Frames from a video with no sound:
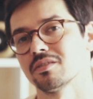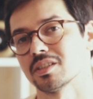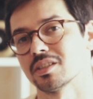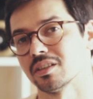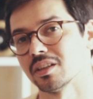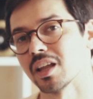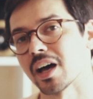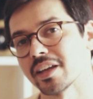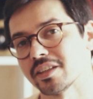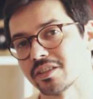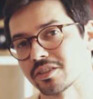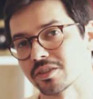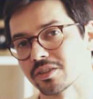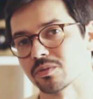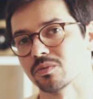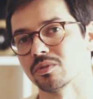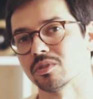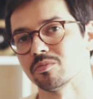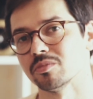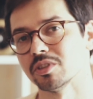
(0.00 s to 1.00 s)
the
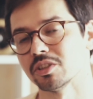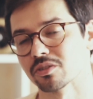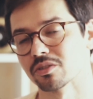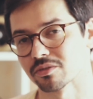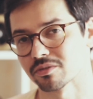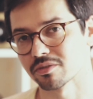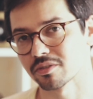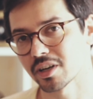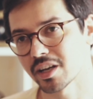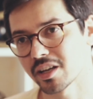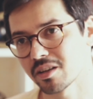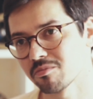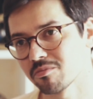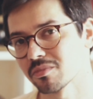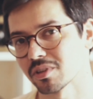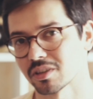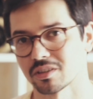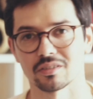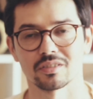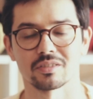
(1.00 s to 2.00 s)
lighter will be your
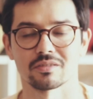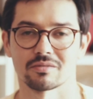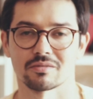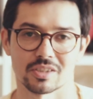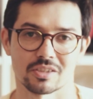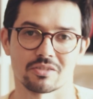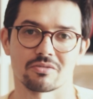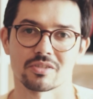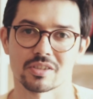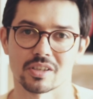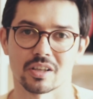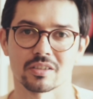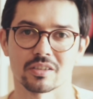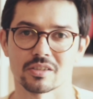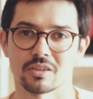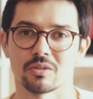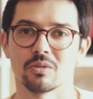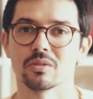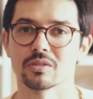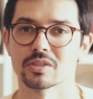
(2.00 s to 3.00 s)
frame, and as a result
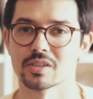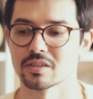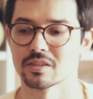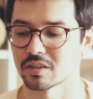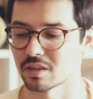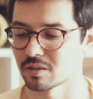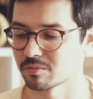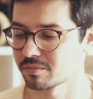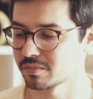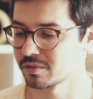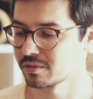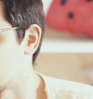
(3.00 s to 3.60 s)
the whole setup.